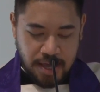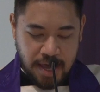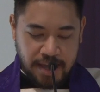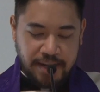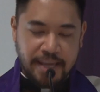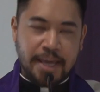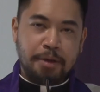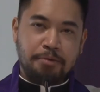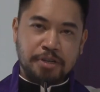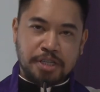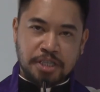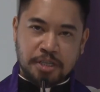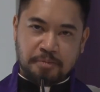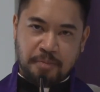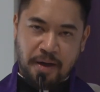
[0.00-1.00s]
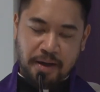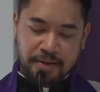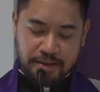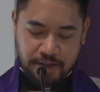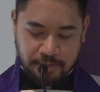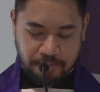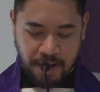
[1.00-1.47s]
and he
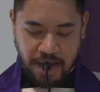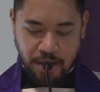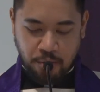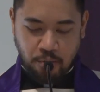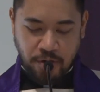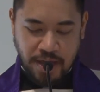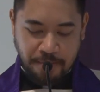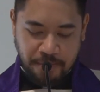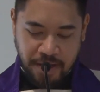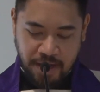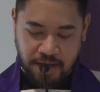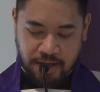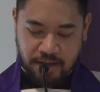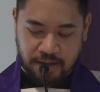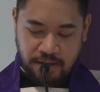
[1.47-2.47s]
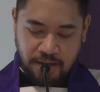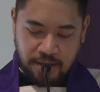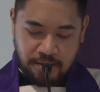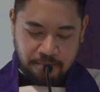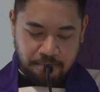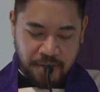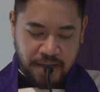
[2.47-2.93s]
responded by weeping
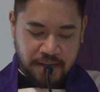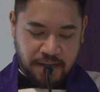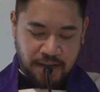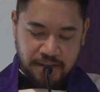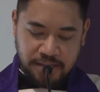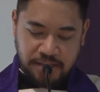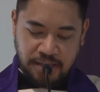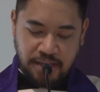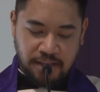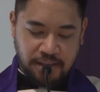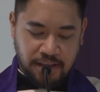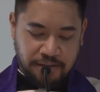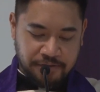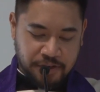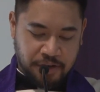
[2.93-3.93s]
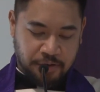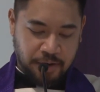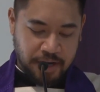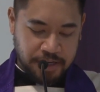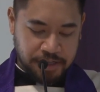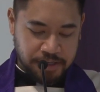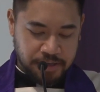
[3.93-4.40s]
because he loved
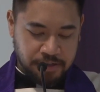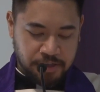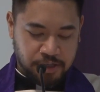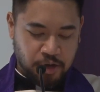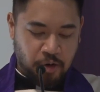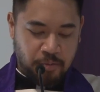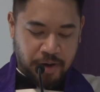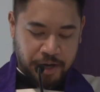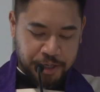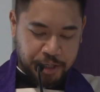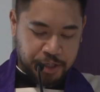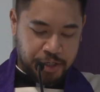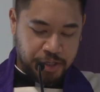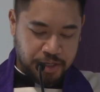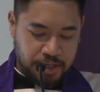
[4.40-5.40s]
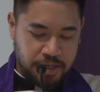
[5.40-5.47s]
Christ so much